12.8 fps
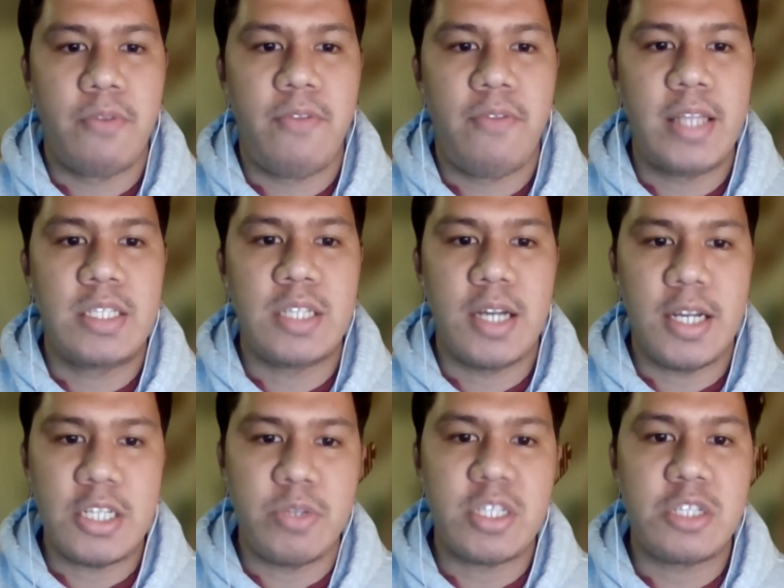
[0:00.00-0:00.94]
It
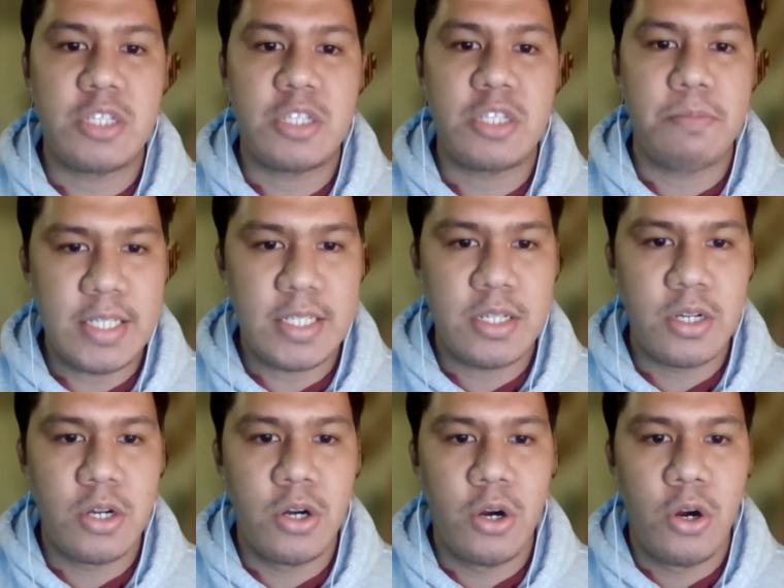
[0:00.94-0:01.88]
provides us with
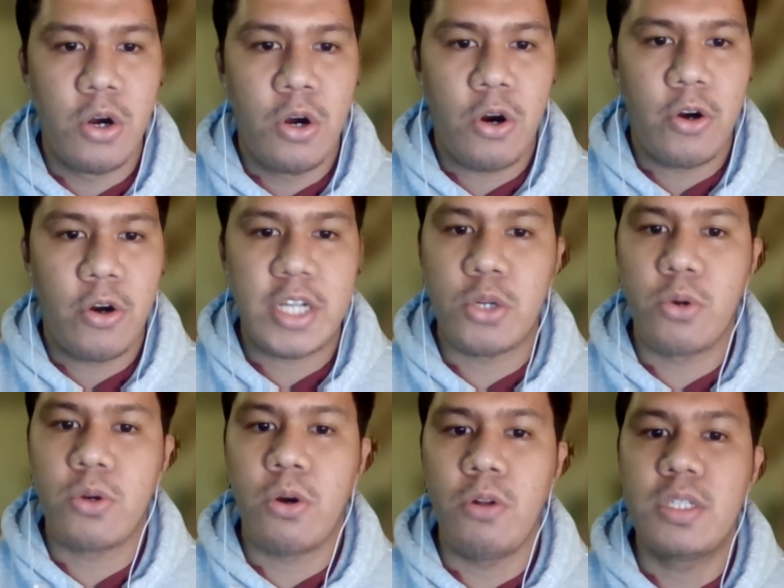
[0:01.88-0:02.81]
space, or the
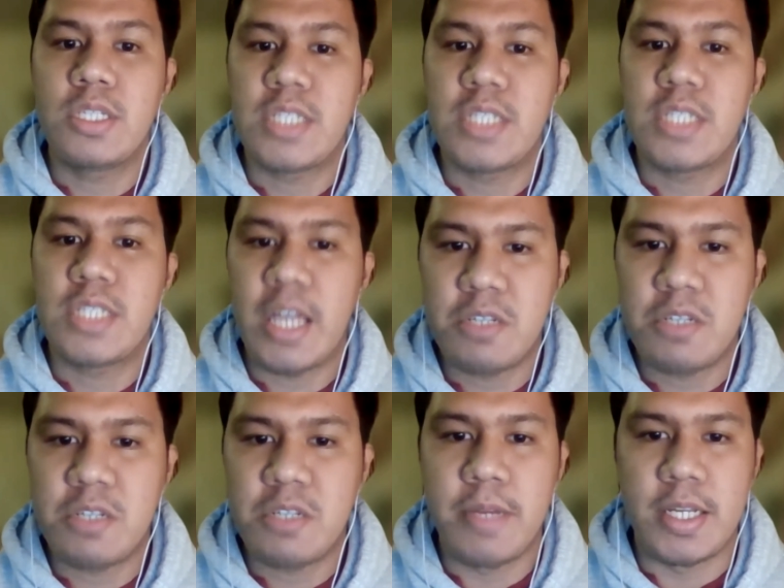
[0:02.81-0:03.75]
so-called safe
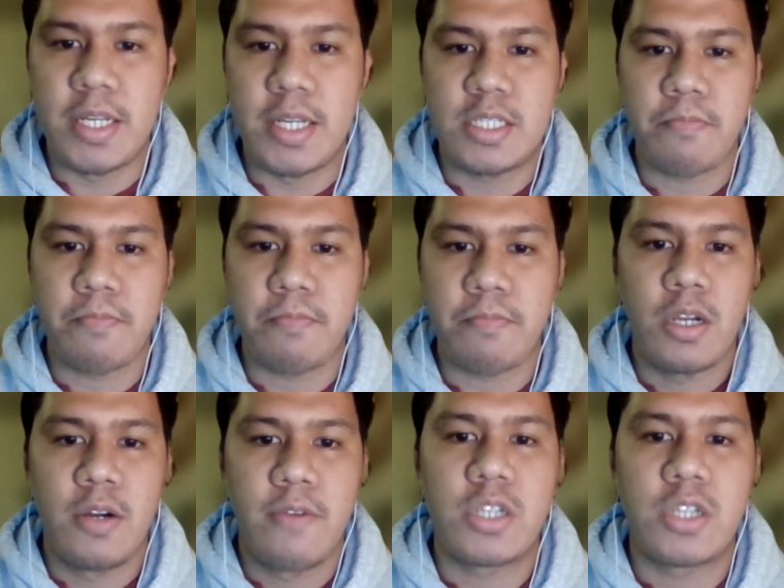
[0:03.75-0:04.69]
space,
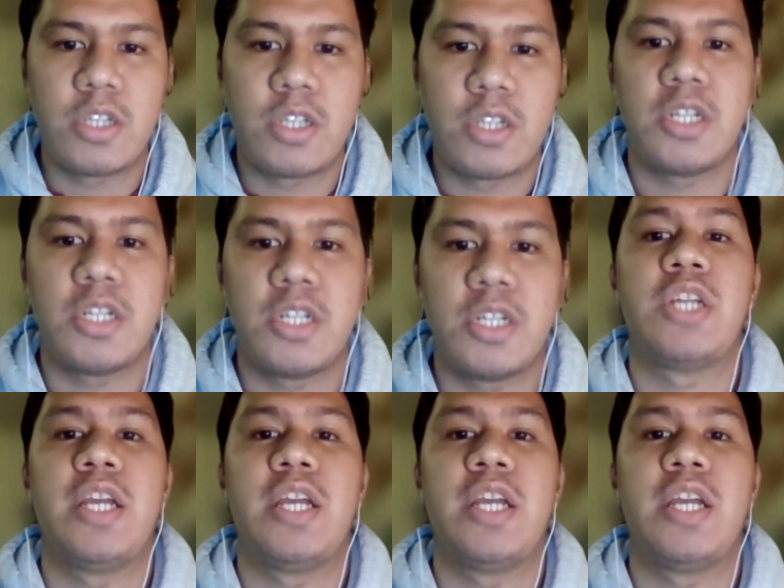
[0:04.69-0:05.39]
for such an